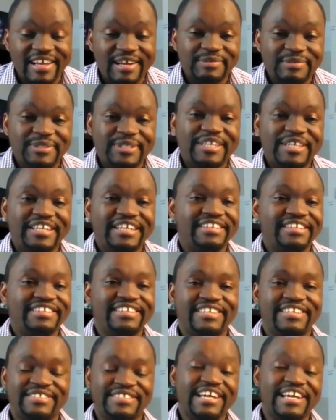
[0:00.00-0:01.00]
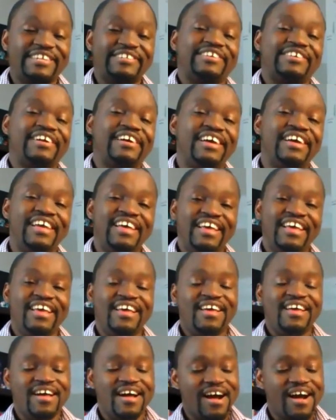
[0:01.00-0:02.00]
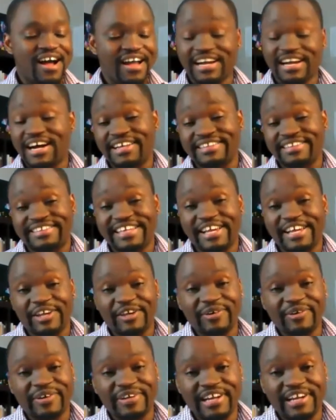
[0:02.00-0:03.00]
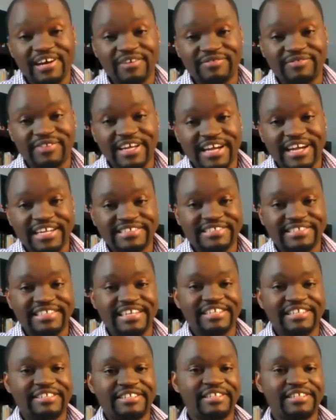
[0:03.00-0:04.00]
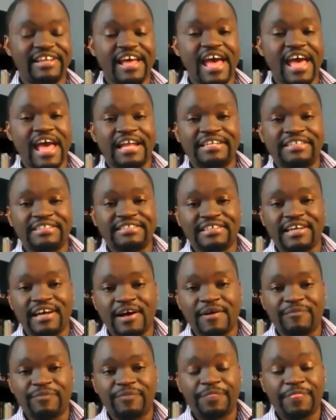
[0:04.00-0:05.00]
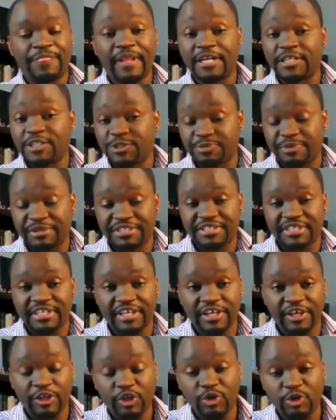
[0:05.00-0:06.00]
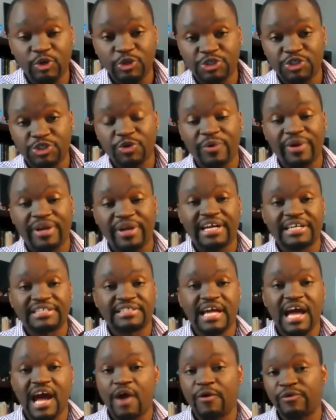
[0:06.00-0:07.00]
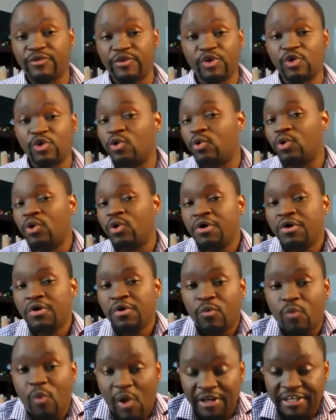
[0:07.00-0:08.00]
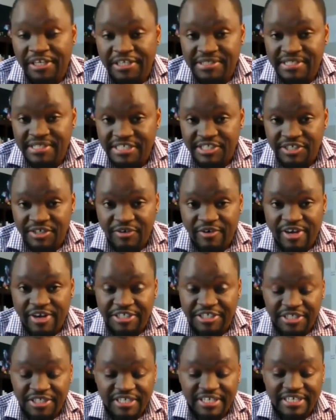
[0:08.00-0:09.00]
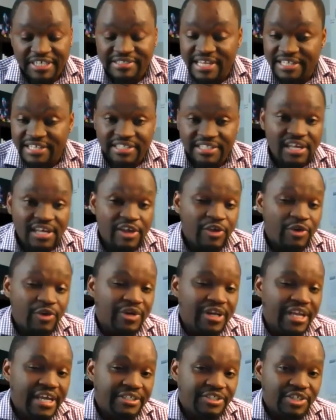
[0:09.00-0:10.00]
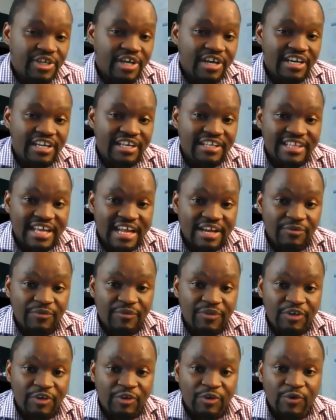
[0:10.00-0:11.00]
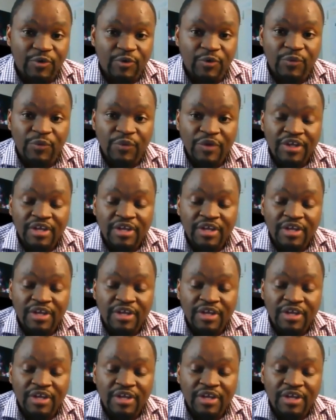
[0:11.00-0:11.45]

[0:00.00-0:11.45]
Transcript: Absolutely. Now, Sandra, I can't thank you enough, like I said, and um, especially you showing us how your oneness integration is actually a unique journey that you